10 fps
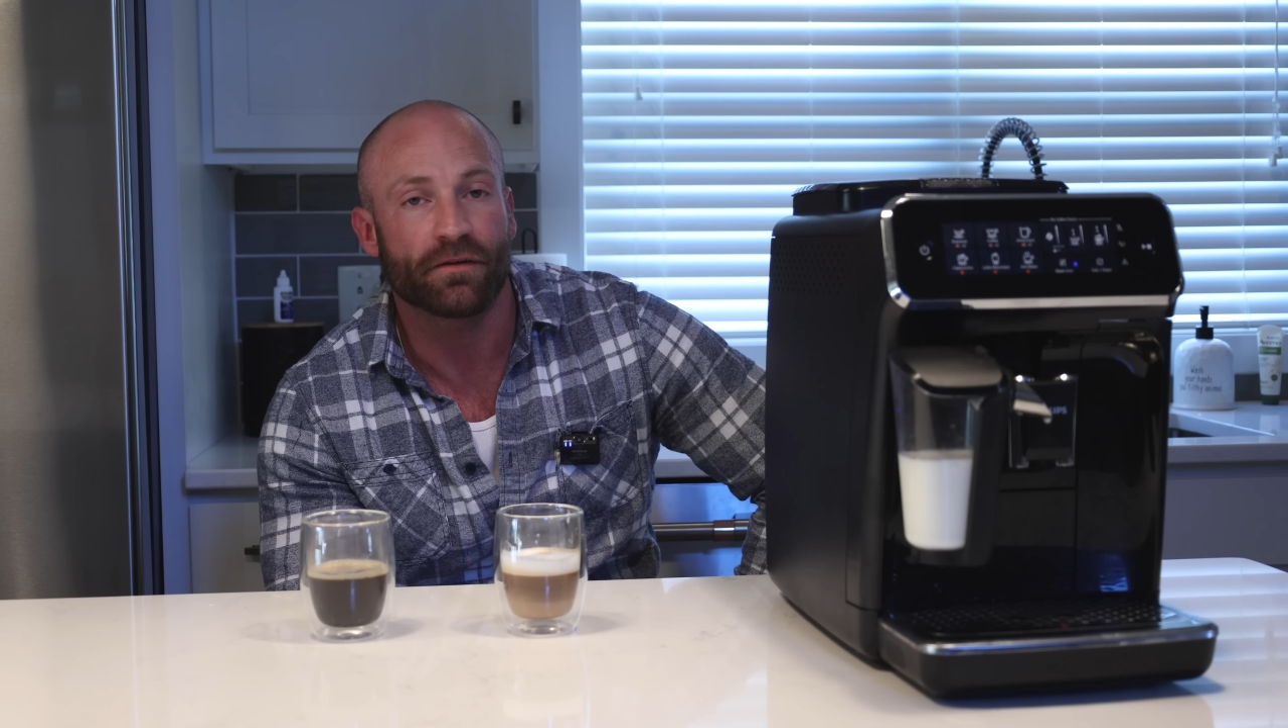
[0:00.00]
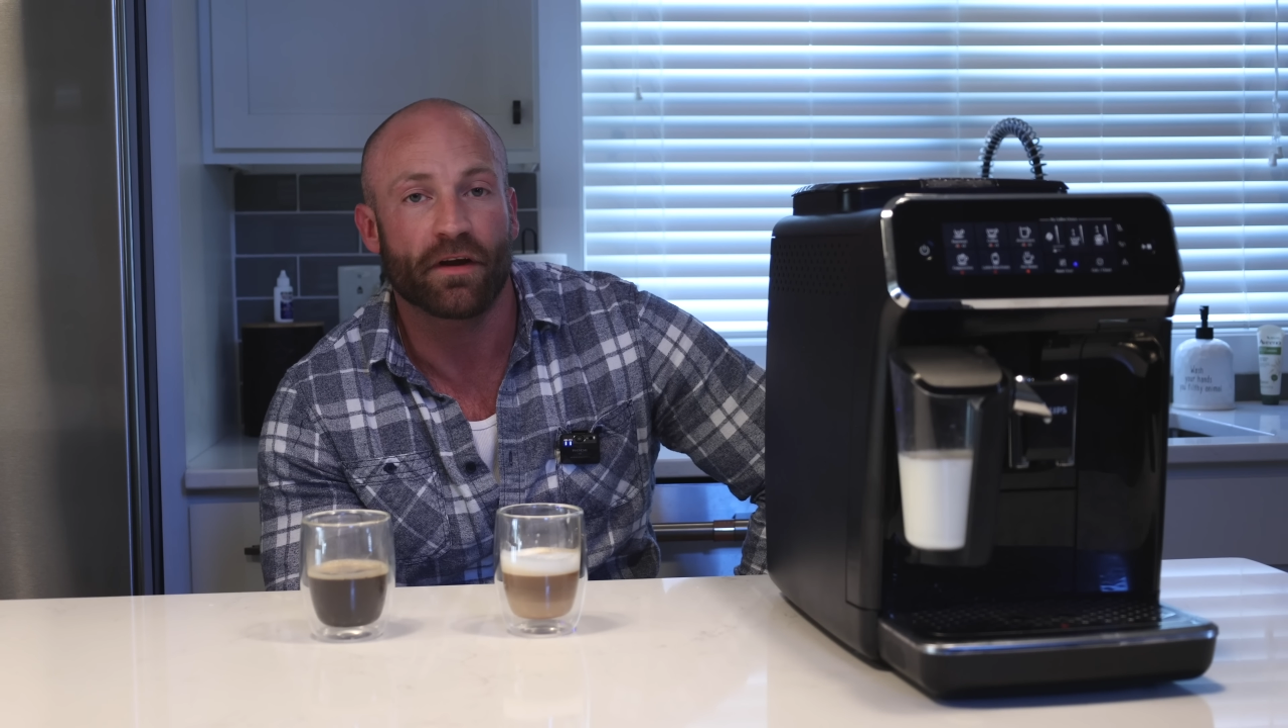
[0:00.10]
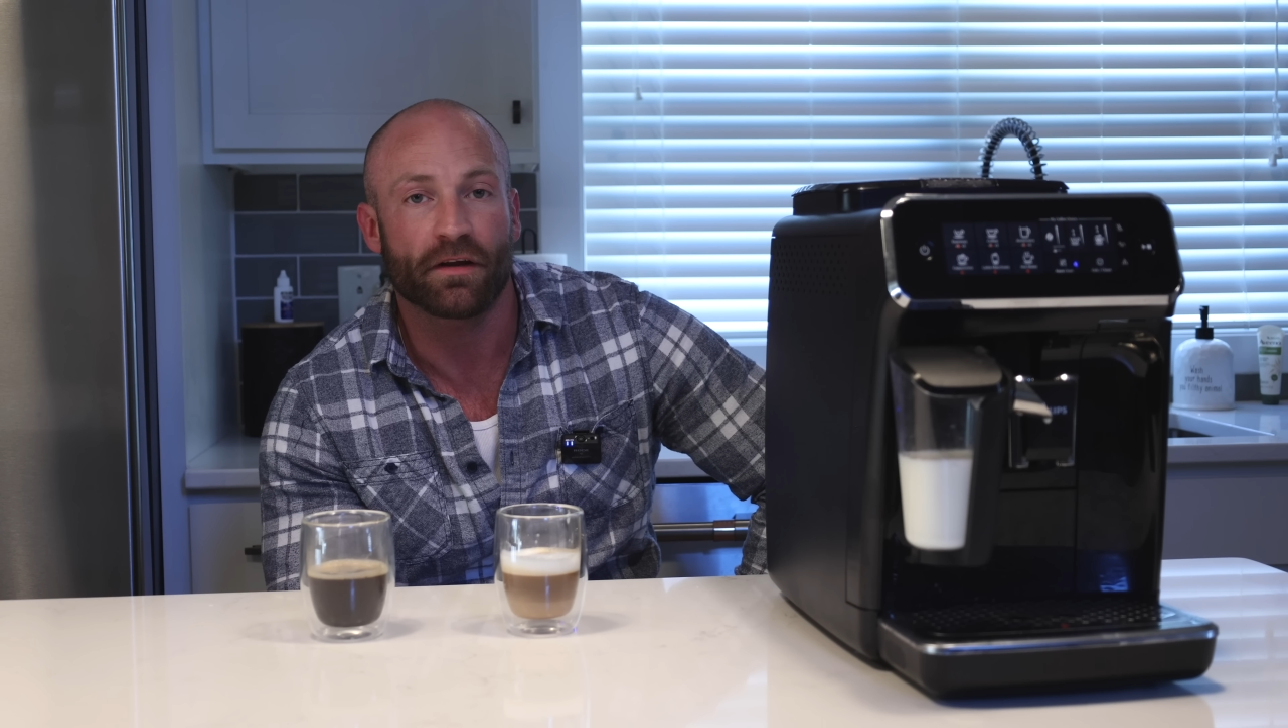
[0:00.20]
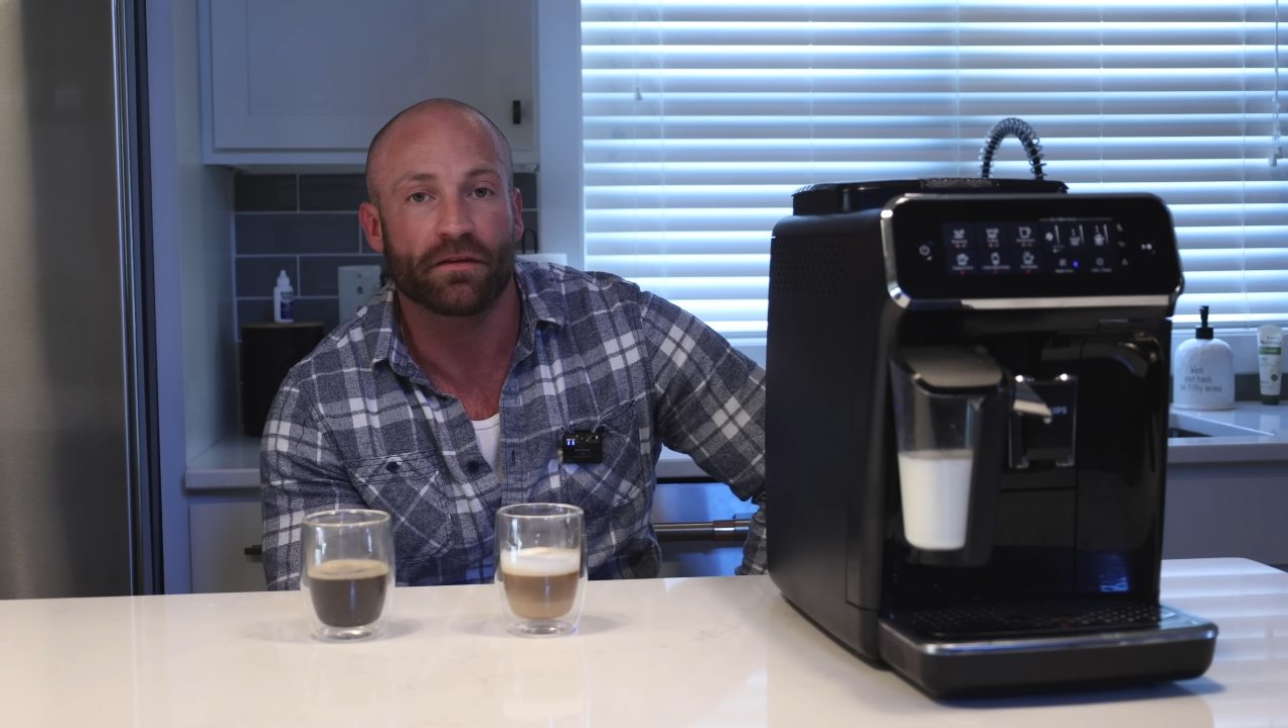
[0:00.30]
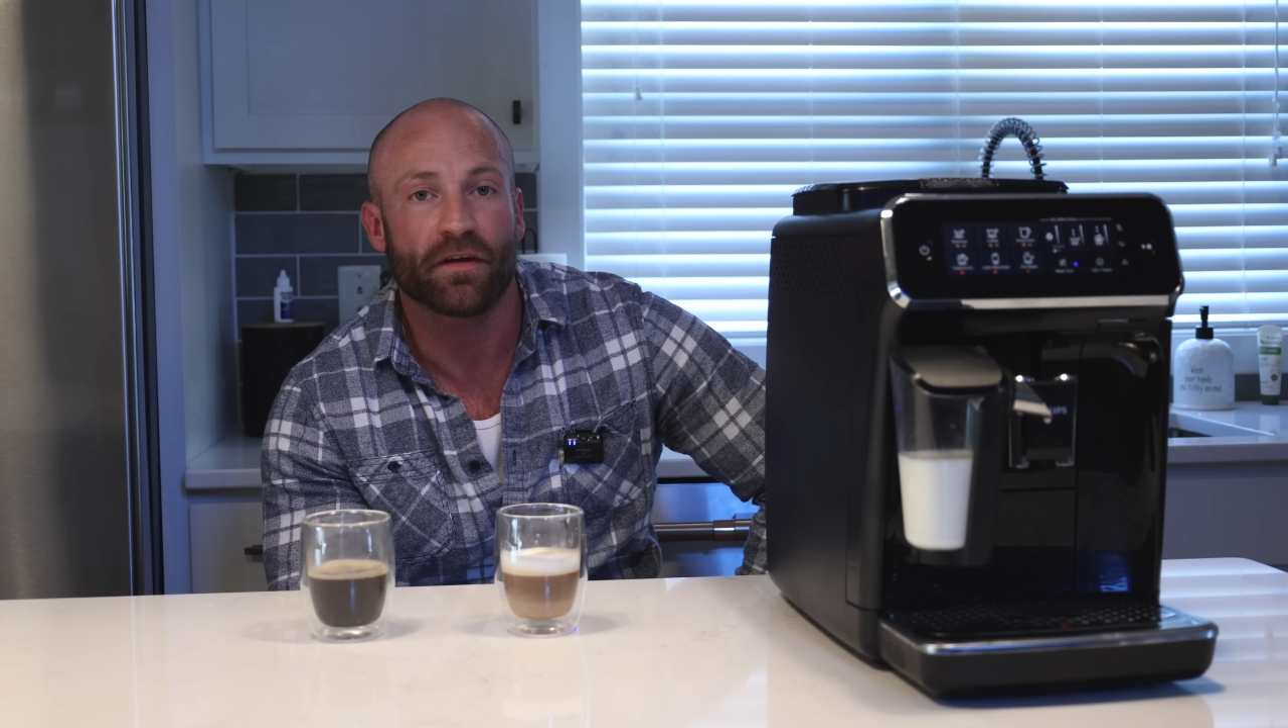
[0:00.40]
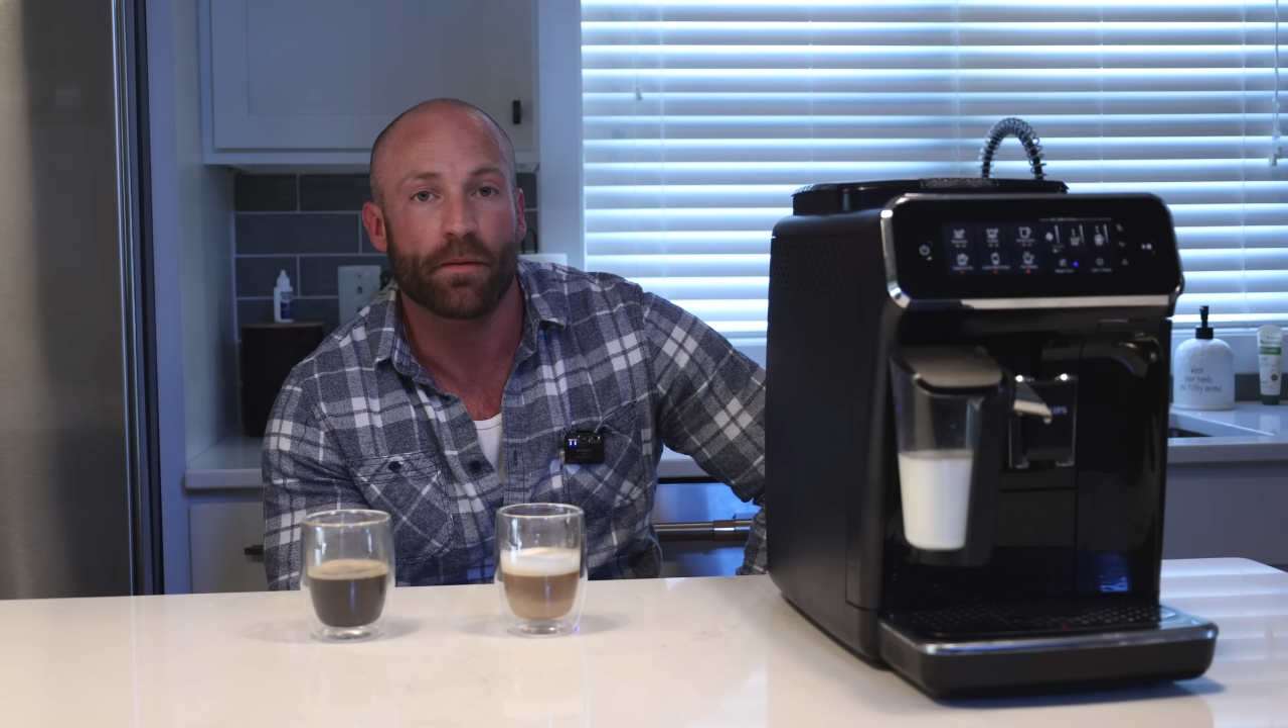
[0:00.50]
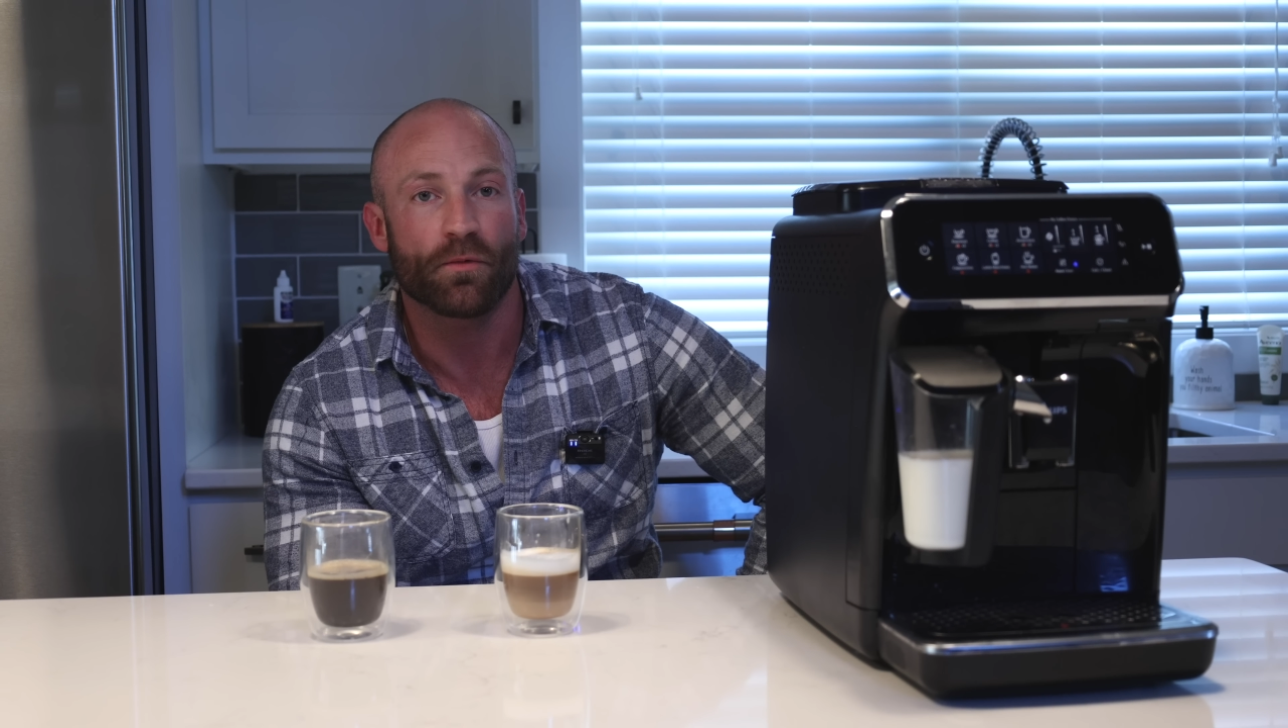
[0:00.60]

you taking the time